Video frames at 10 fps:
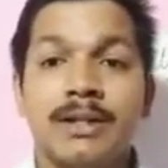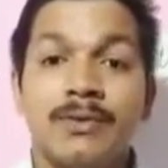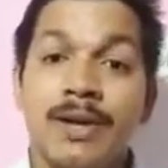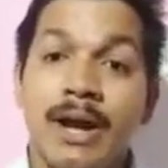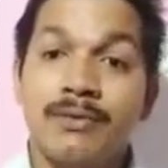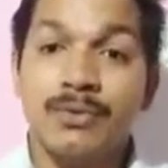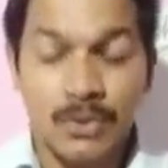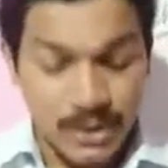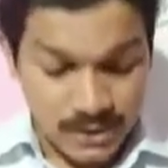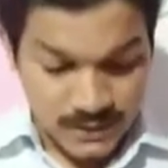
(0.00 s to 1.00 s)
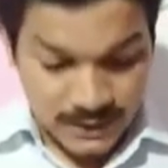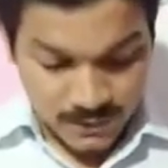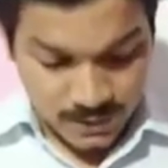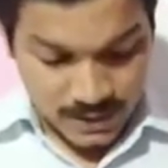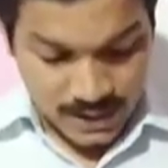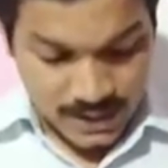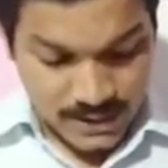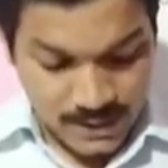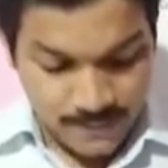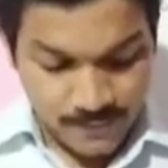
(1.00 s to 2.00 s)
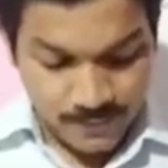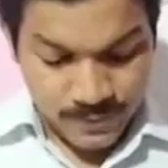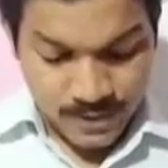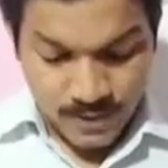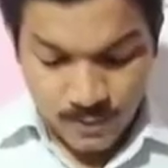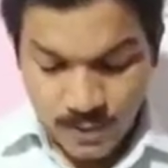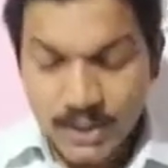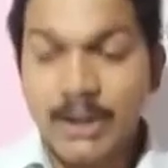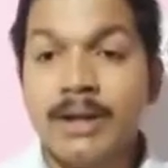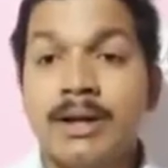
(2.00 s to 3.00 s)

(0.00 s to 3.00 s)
we have to see to it that the work,